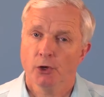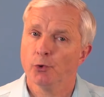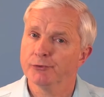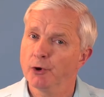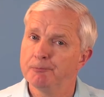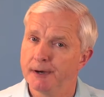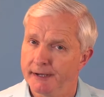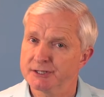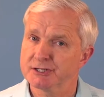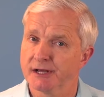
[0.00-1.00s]
Although
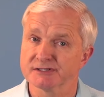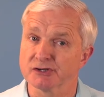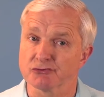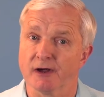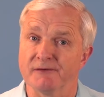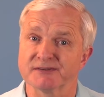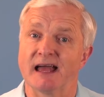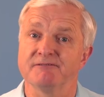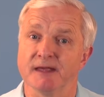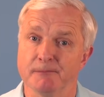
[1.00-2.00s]
pie charts and graphs
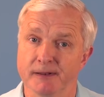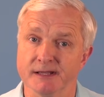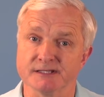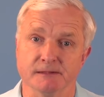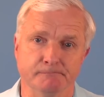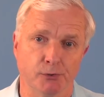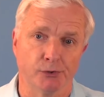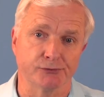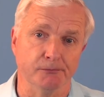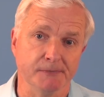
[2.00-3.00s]
have their place in
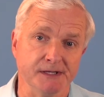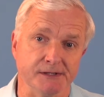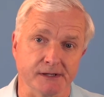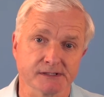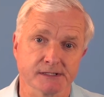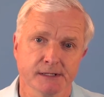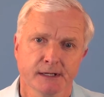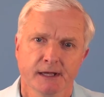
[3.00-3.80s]
boardroom meetings,